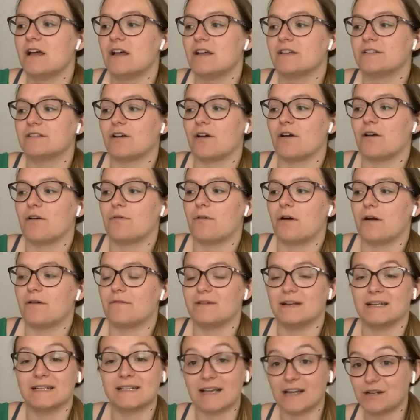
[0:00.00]
So I
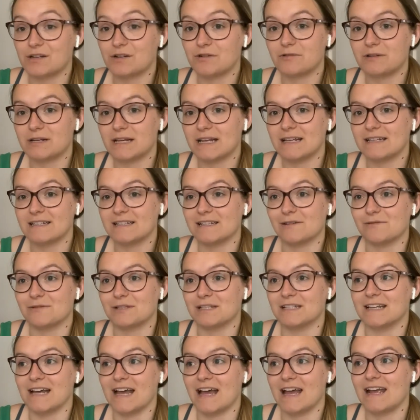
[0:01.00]
rescheduled it till
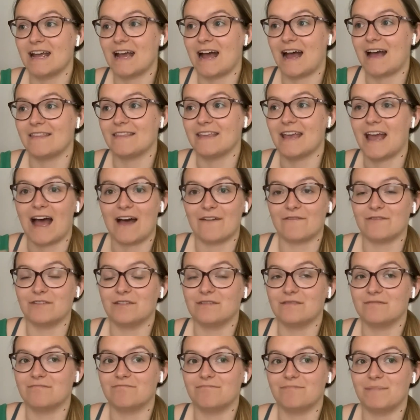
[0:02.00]
today and they
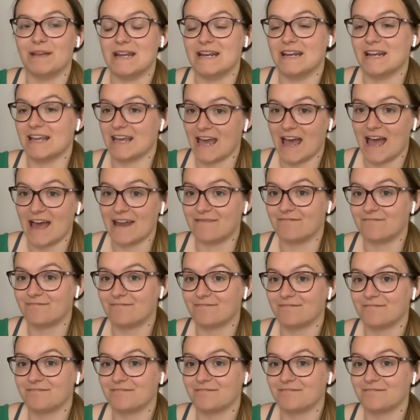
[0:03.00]
haven't been again.